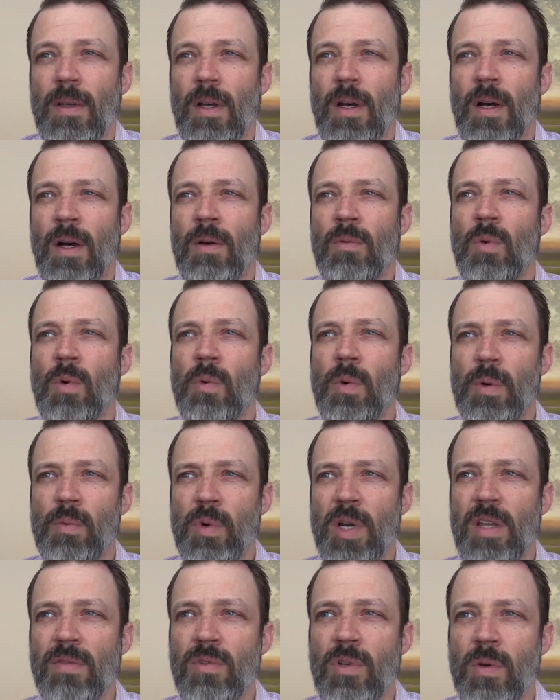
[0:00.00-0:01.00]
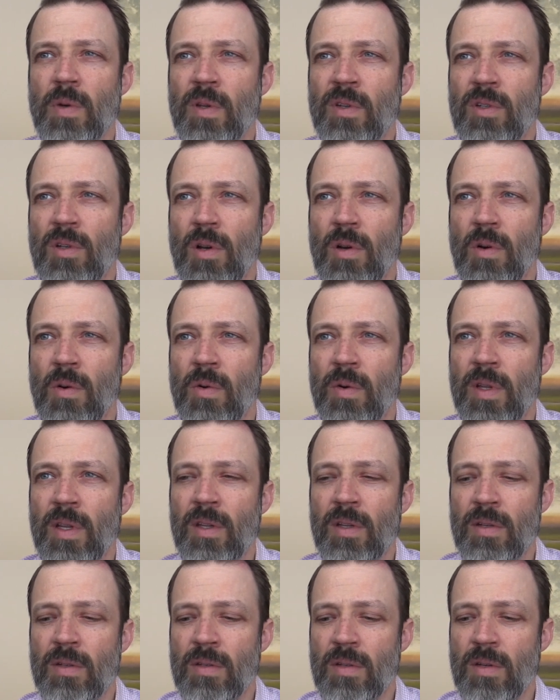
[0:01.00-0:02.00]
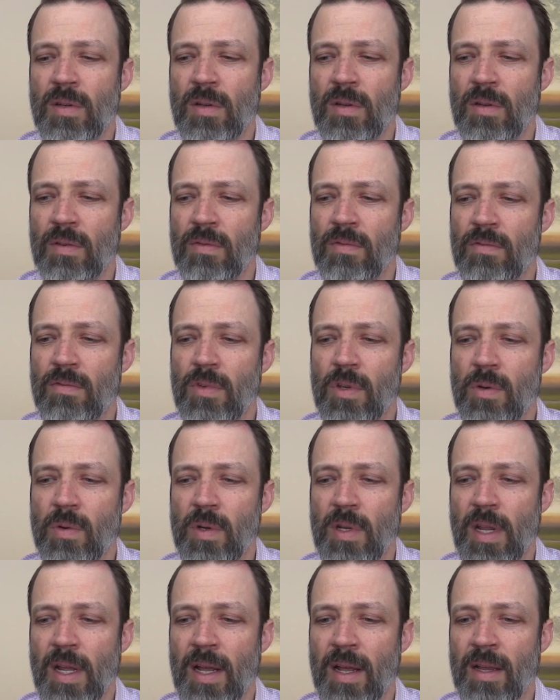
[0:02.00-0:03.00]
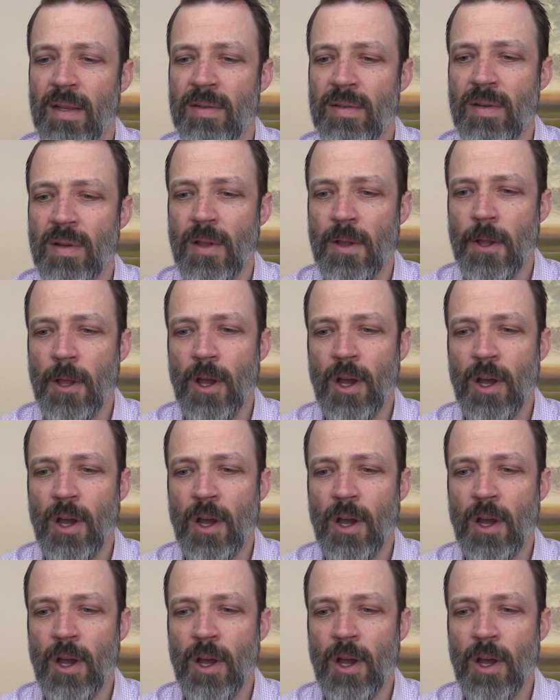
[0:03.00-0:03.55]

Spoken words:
Well, one way of doing so is to view it as